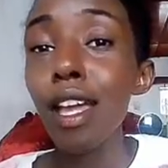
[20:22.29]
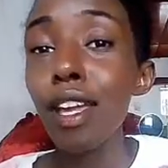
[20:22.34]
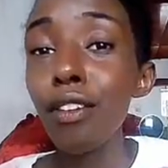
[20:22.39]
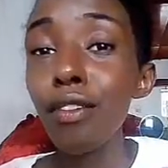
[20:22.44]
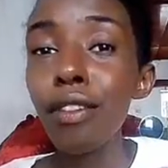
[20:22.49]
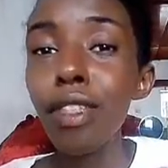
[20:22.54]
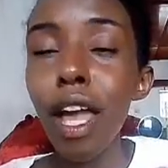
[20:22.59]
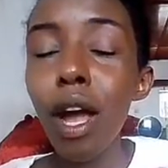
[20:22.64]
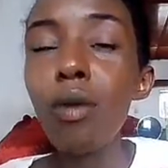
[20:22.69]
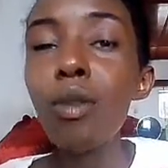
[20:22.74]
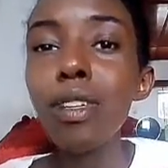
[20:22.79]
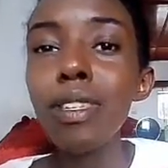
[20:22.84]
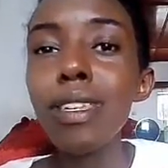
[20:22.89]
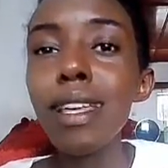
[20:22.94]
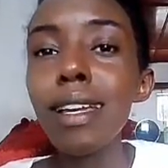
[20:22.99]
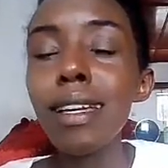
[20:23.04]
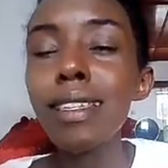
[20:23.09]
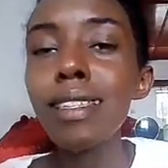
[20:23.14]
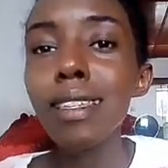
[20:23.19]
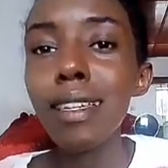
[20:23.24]
if there was
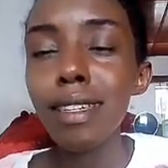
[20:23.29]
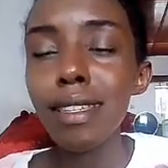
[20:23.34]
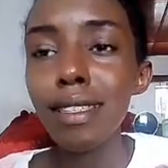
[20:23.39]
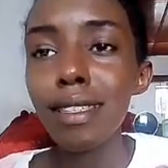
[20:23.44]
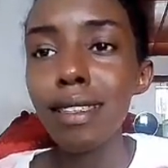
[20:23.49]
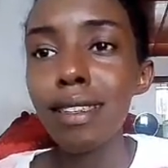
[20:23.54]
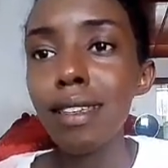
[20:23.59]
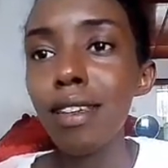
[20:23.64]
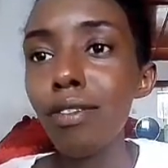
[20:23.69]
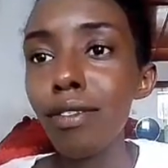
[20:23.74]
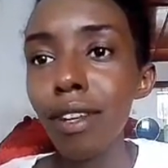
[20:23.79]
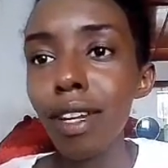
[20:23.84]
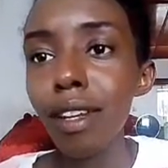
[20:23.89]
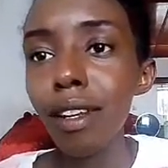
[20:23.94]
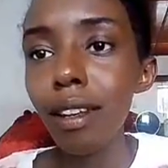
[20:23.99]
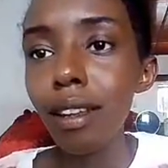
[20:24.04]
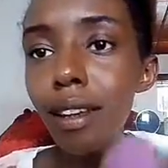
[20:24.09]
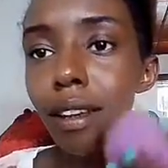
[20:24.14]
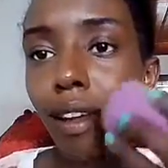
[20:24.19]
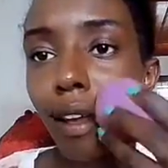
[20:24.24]
excess
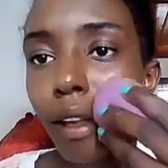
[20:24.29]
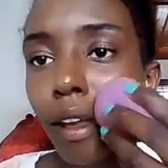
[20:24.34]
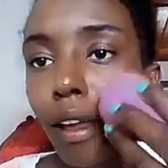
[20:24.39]
even,